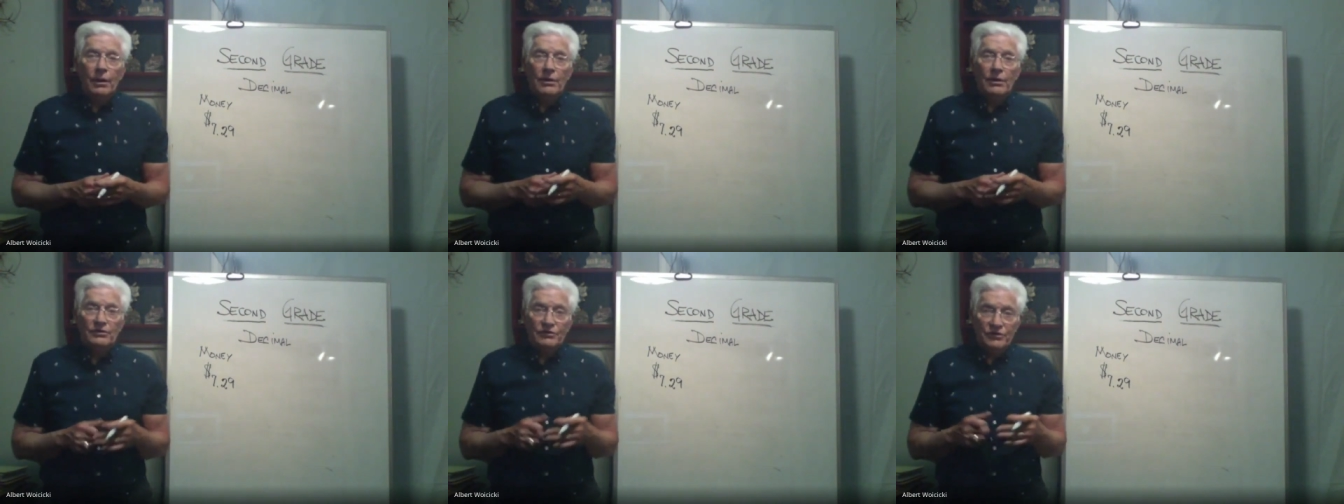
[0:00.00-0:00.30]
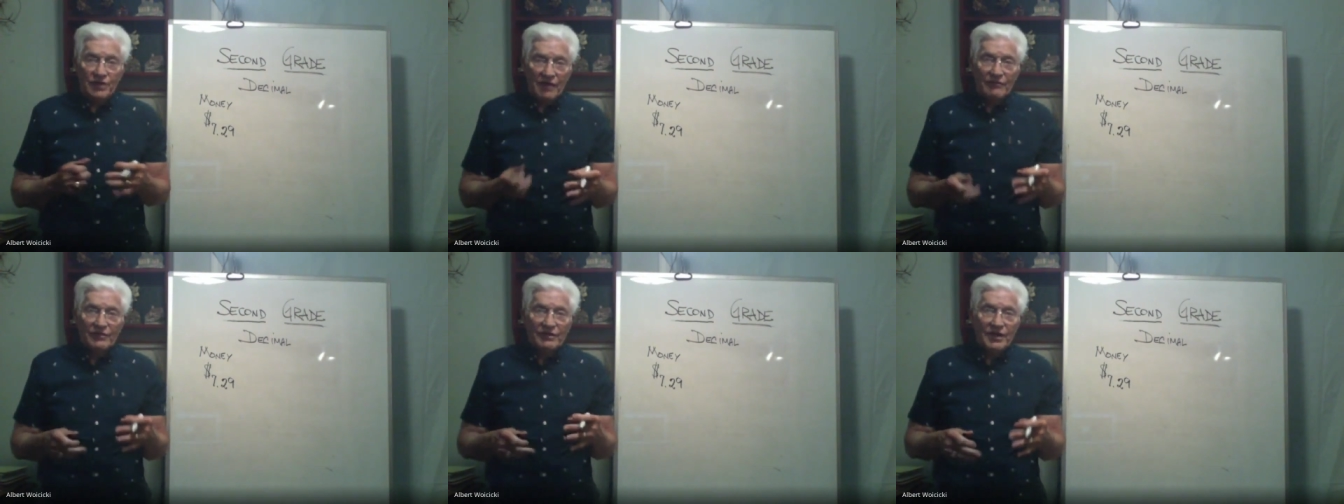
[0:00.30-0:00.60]

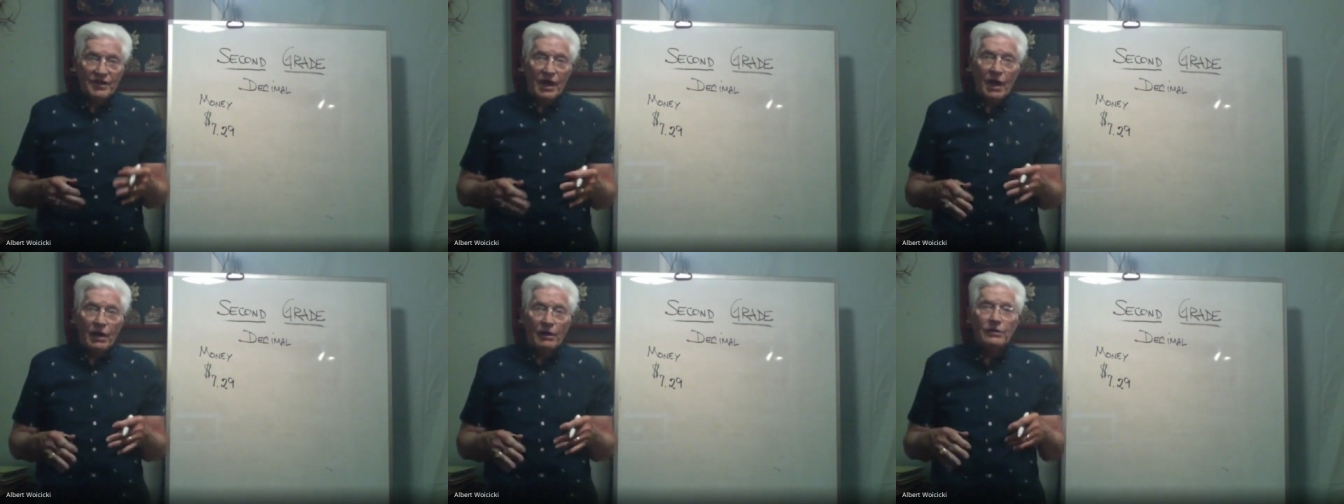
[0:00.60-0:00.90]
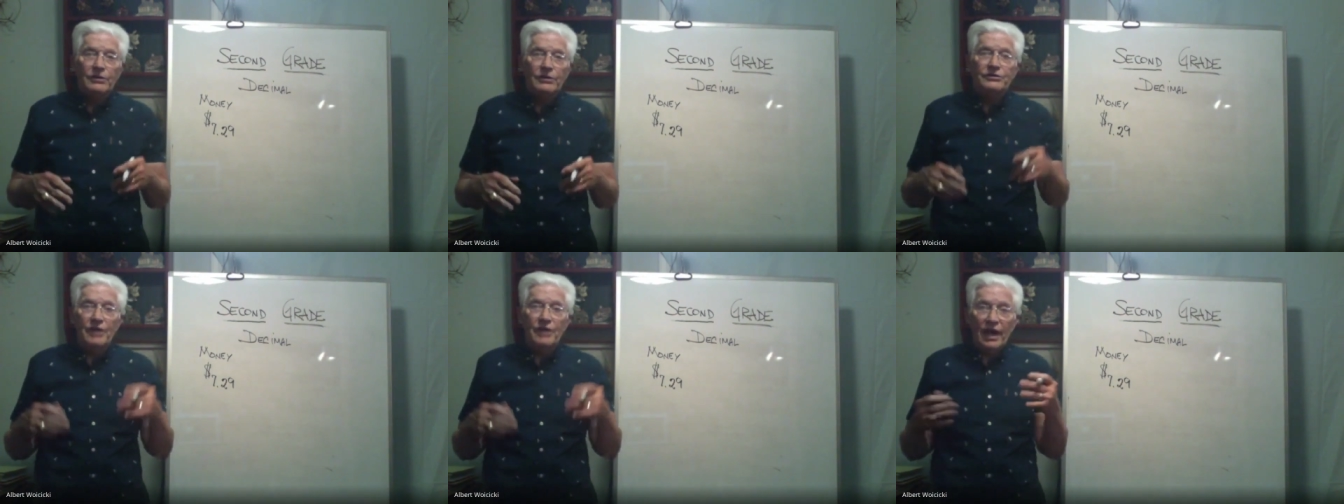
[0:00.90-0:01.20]

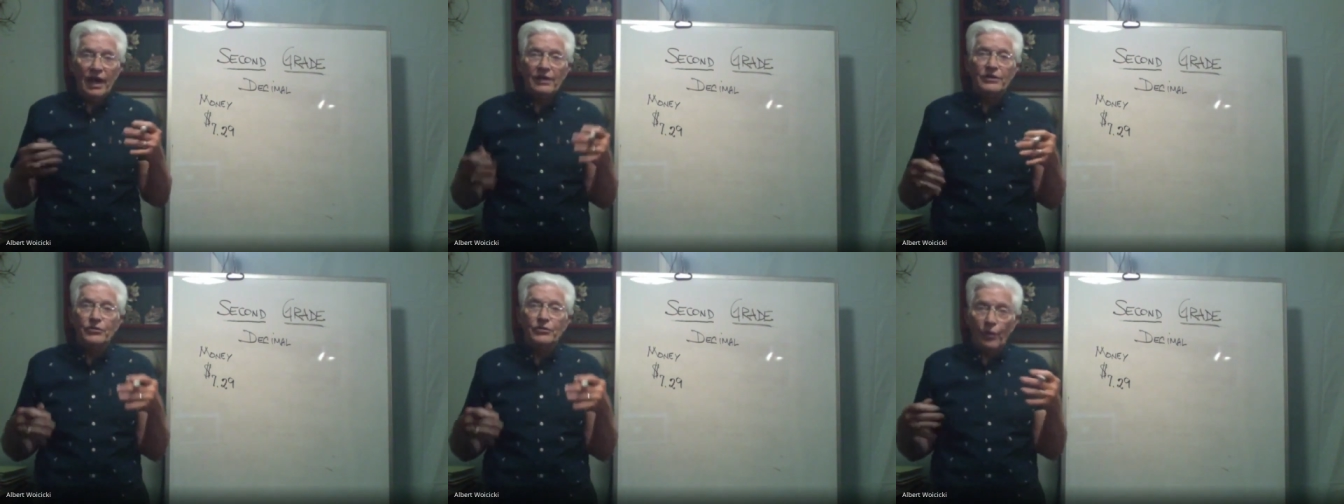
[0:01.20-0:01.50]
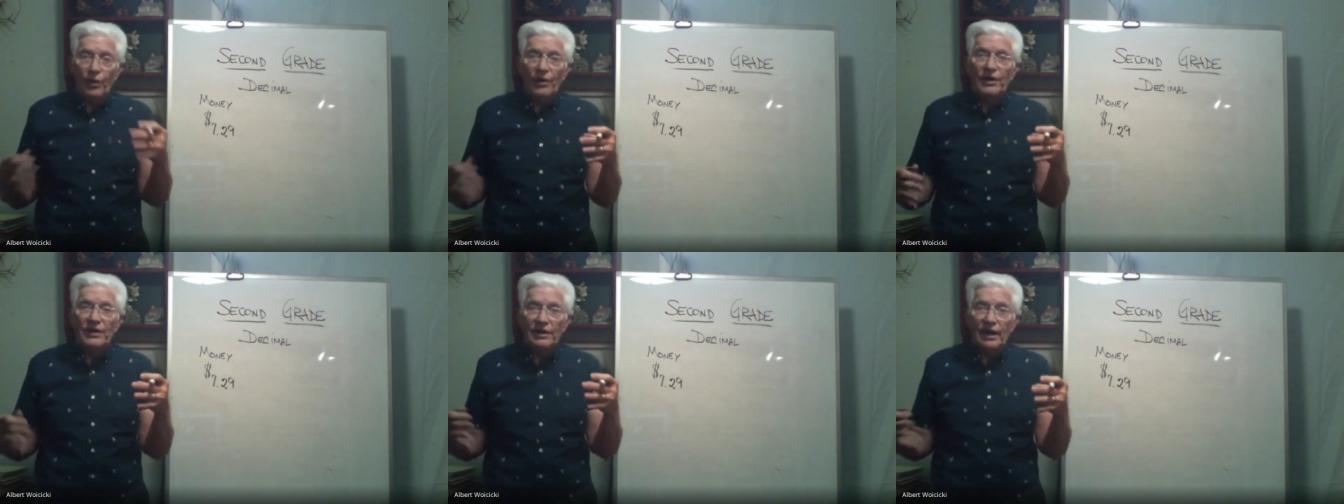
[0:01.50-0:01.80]

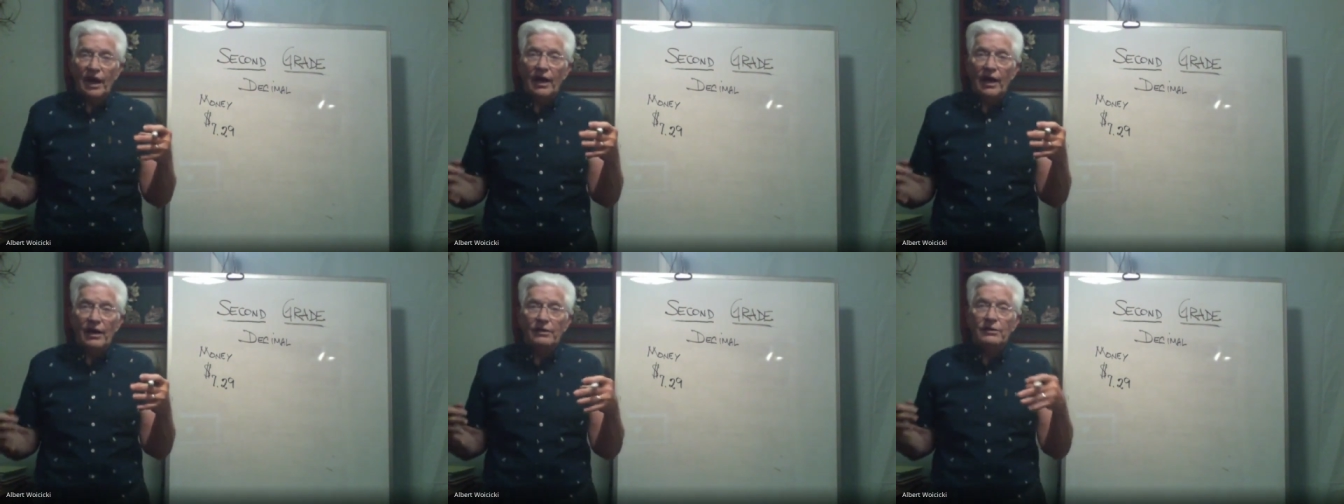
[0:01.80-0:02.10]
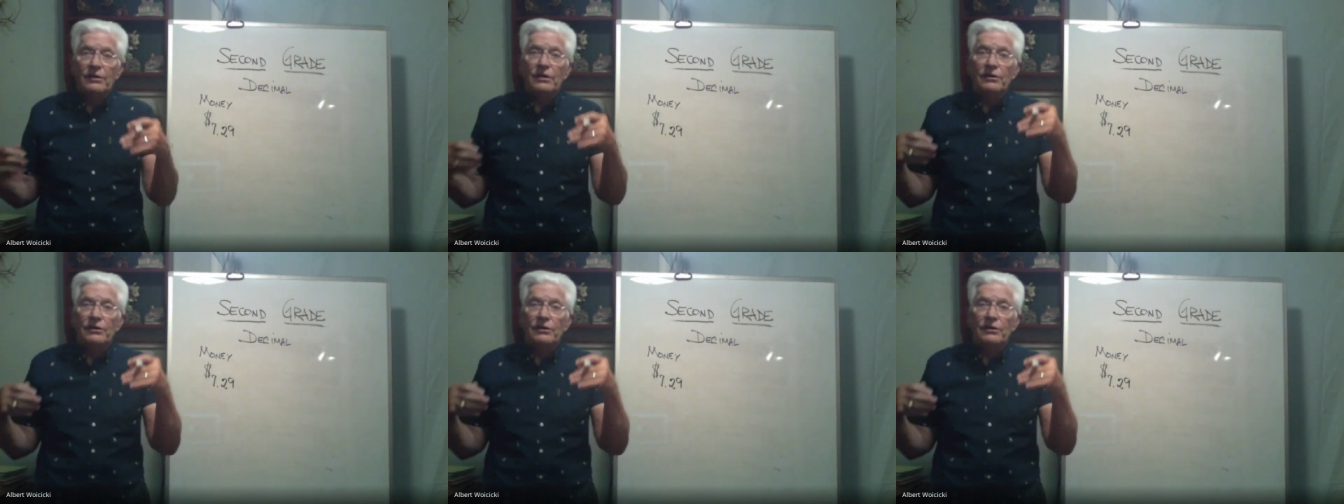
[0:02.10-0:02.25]
$7.29.